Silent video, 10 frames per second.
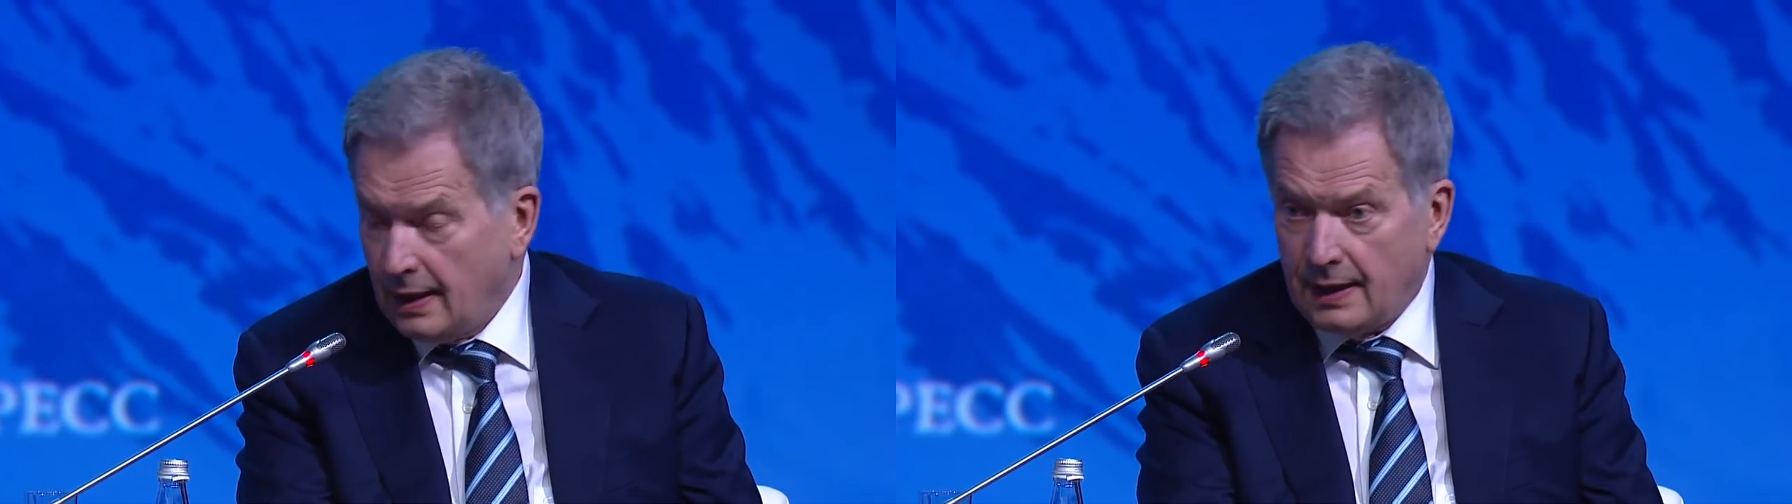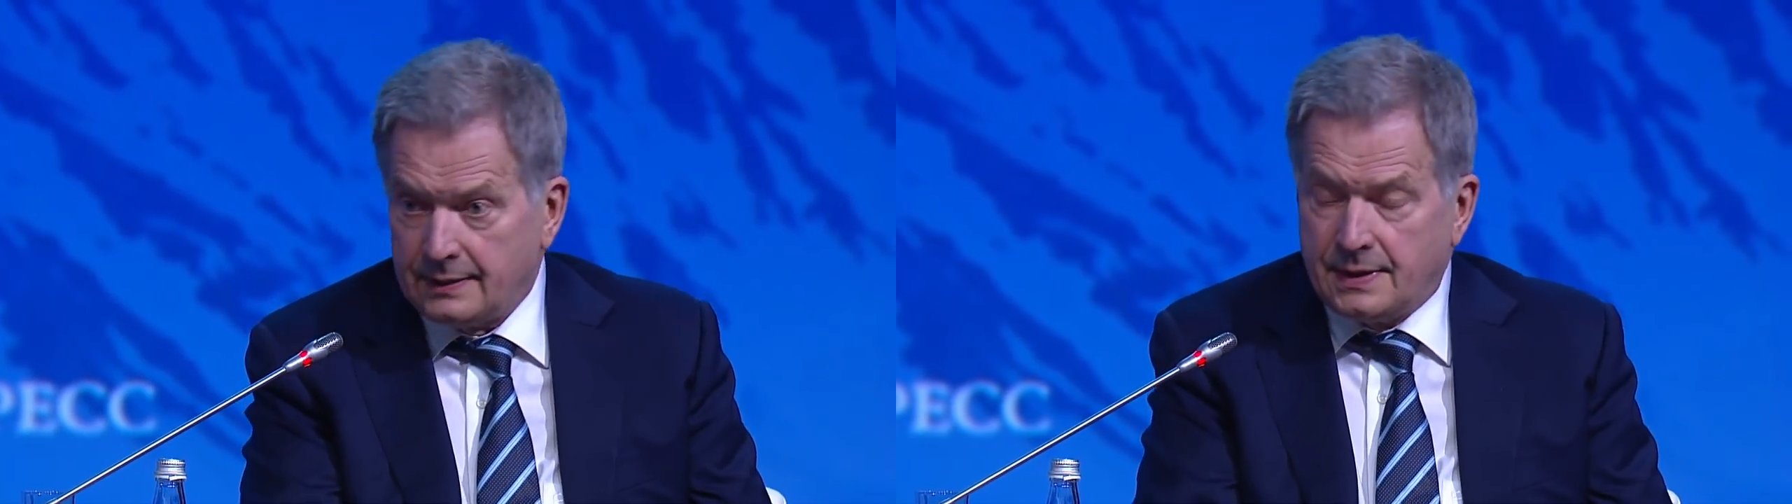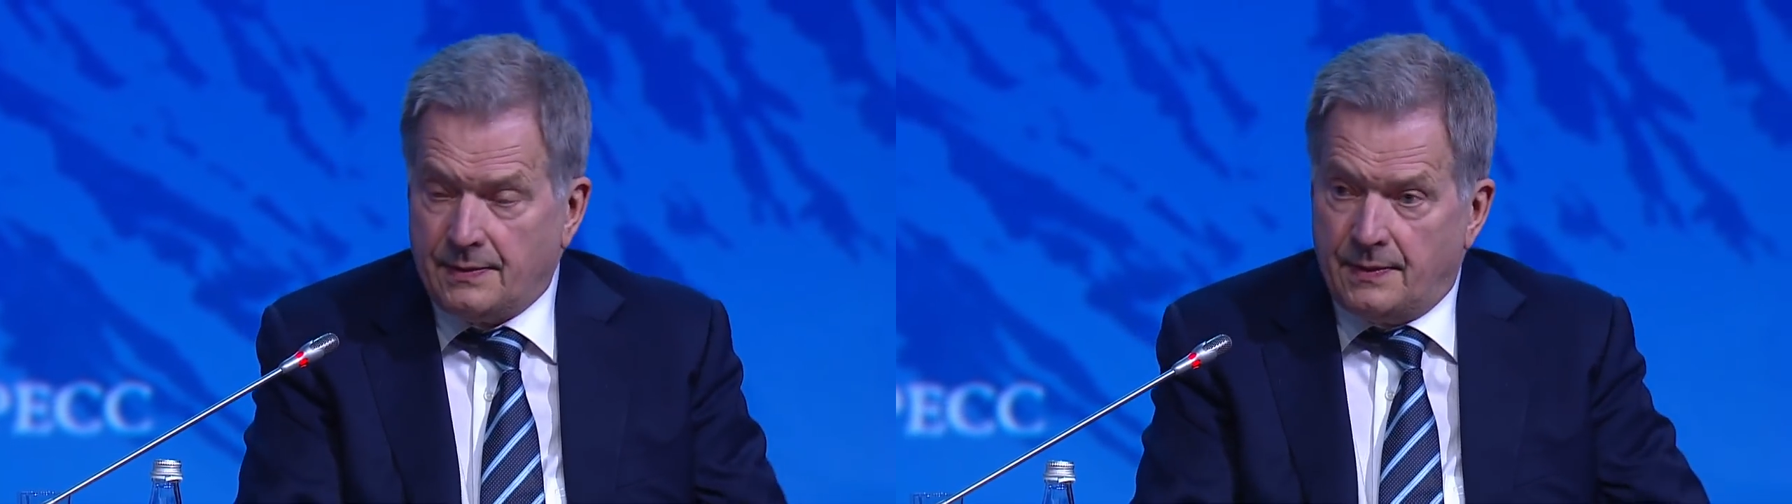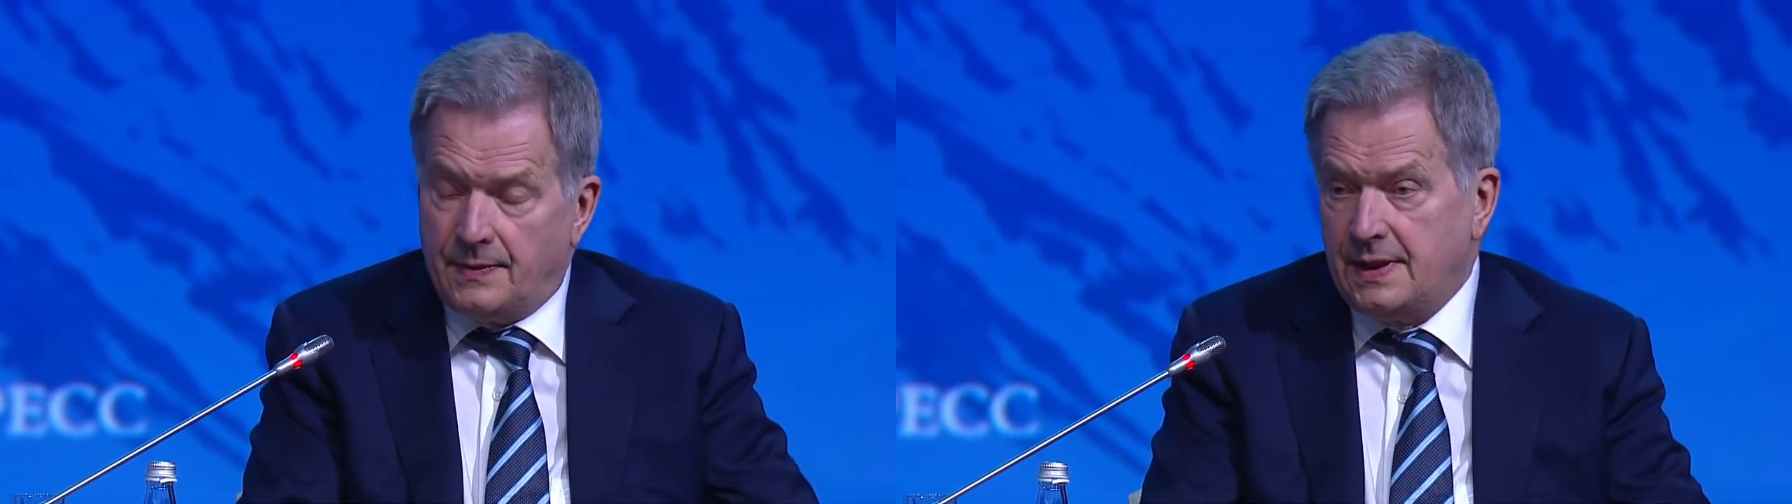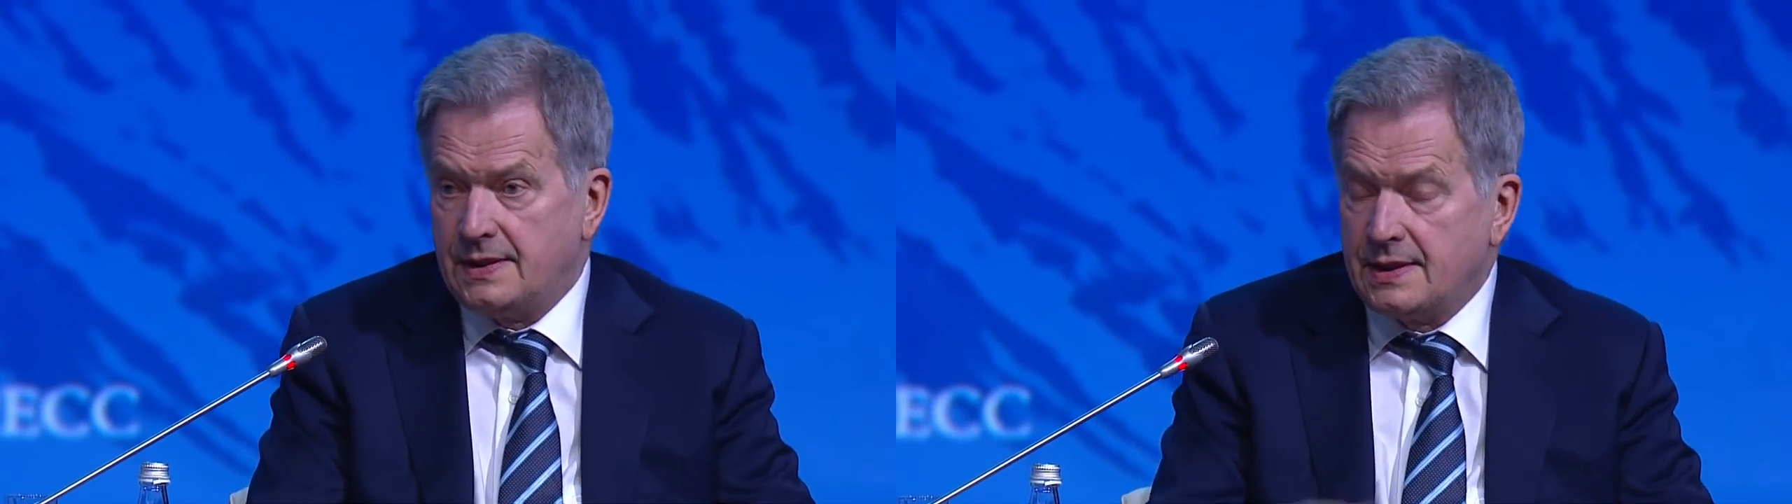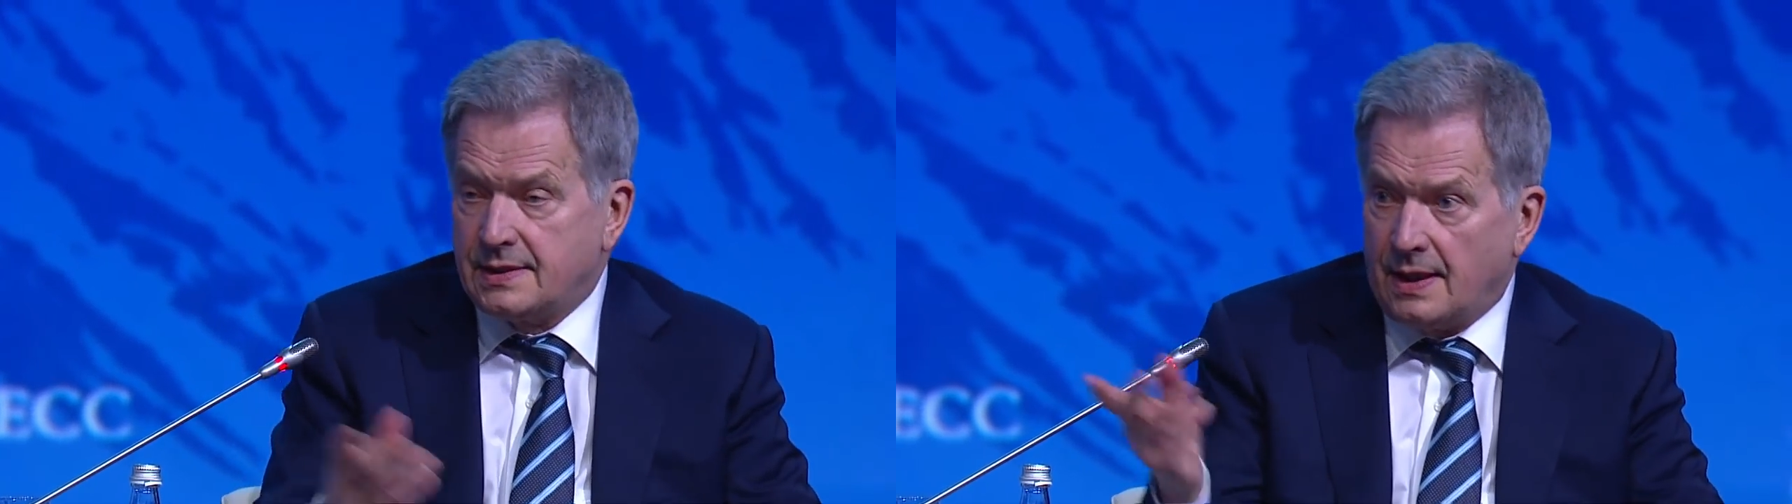And this is